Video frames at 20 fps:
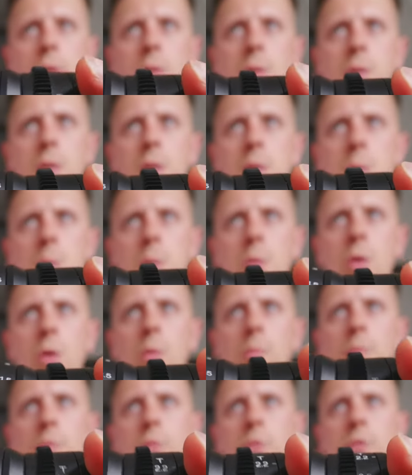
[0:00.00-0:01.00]

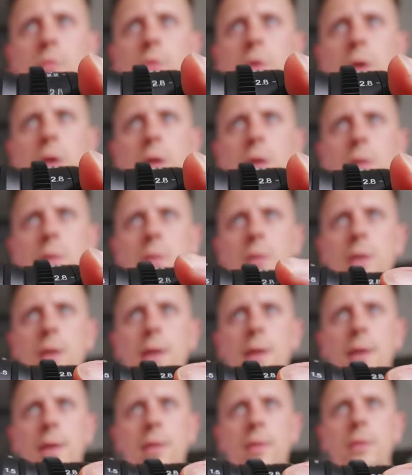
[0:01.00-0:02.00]
T-stops rings
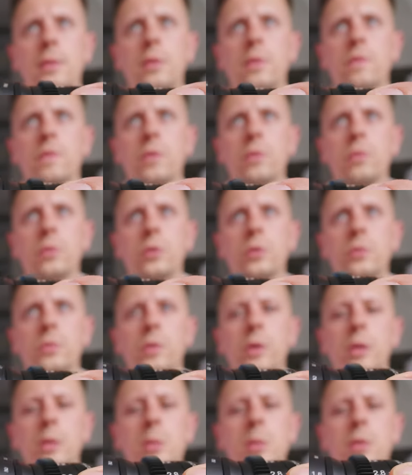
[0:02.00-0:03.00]
and the focus
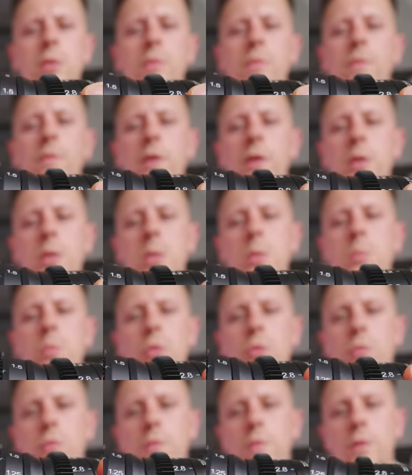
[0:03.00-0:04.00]
rings are very
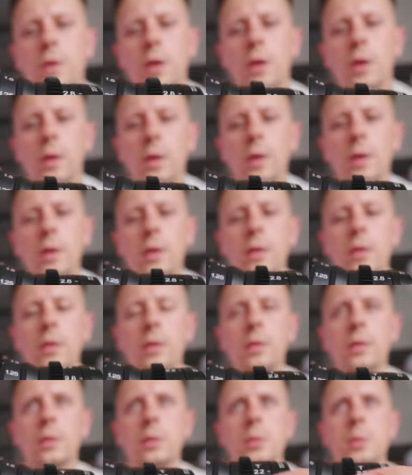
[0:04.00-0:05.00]
smooth.
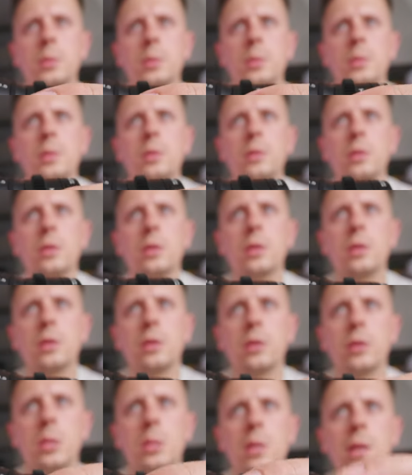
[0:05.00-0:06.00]

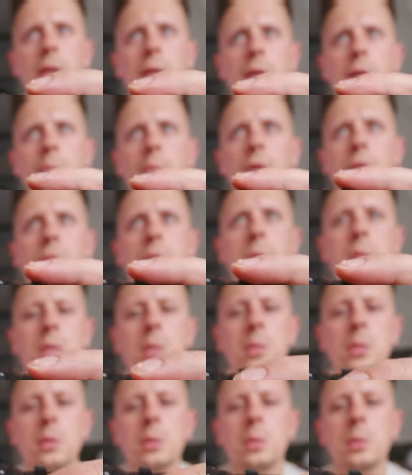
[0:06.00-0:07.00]
There is a little bit of
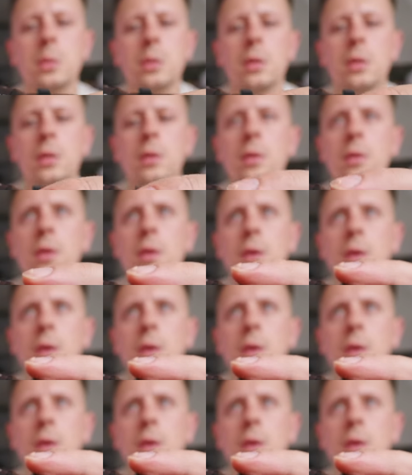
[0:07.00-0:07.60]
resistance there.